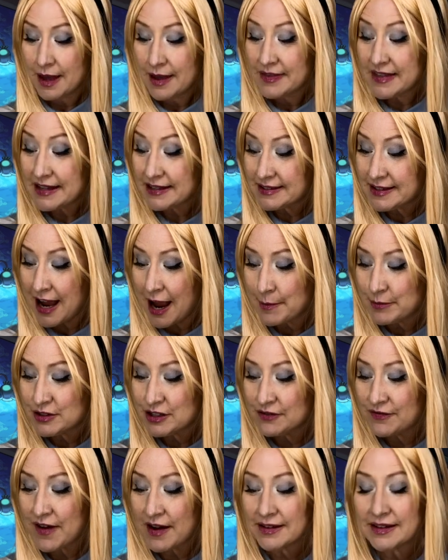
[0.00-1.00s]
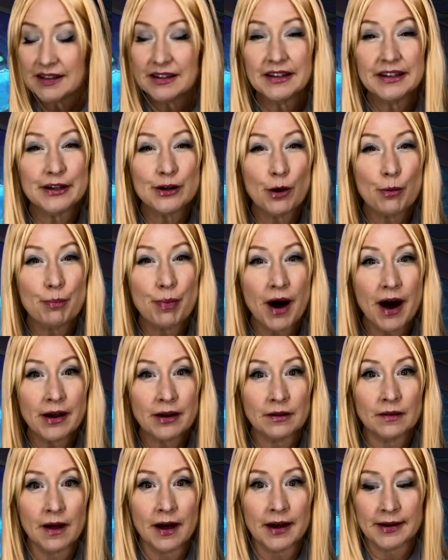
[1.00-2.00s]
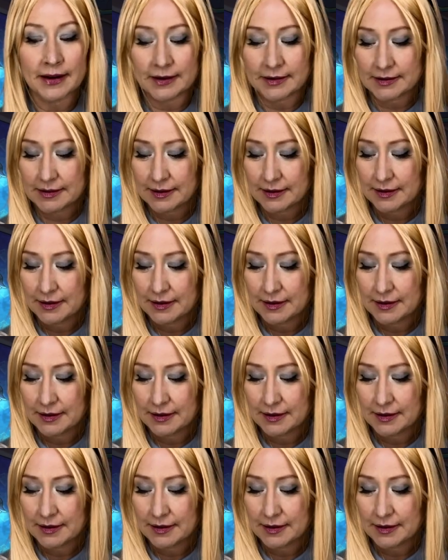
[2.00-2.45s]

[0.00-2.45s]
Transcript: This time she found a little bottle on it,